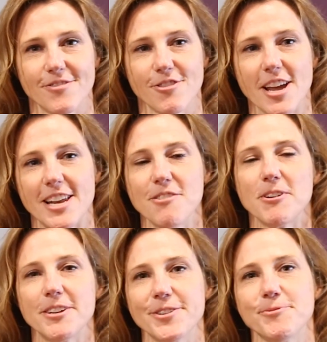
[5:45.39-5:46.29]
For
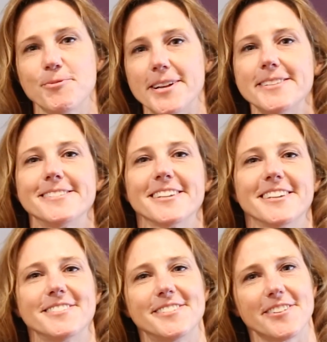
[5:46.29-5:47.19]
anyone who wants to
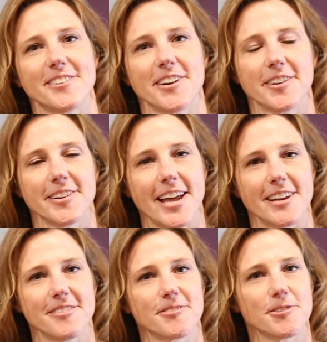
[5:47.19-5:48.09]
consider a
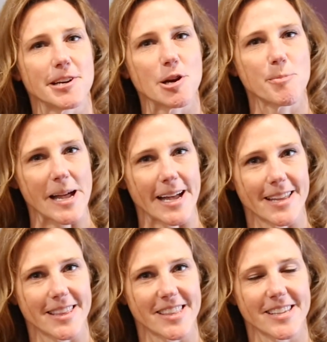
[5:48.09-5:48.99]
creative career
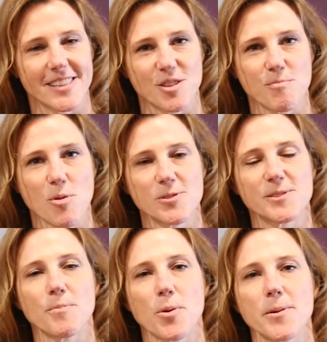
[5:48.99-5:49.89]
path, the
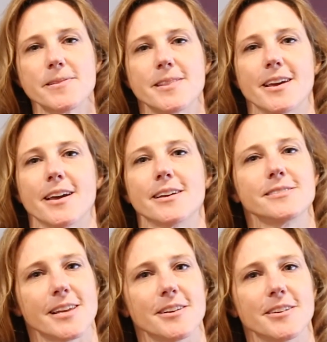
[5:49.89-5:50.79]
most important thing I can
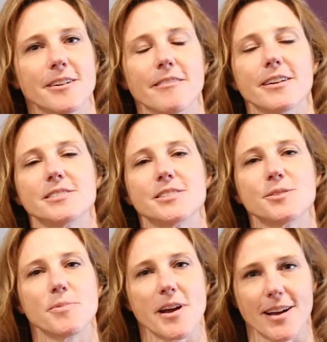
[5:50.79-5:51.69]
tell you is
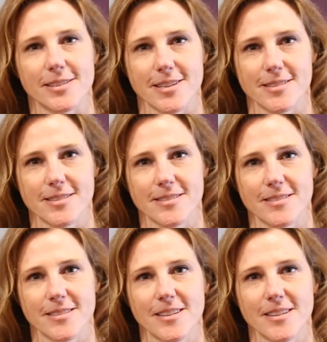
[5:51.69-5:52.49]
to practice.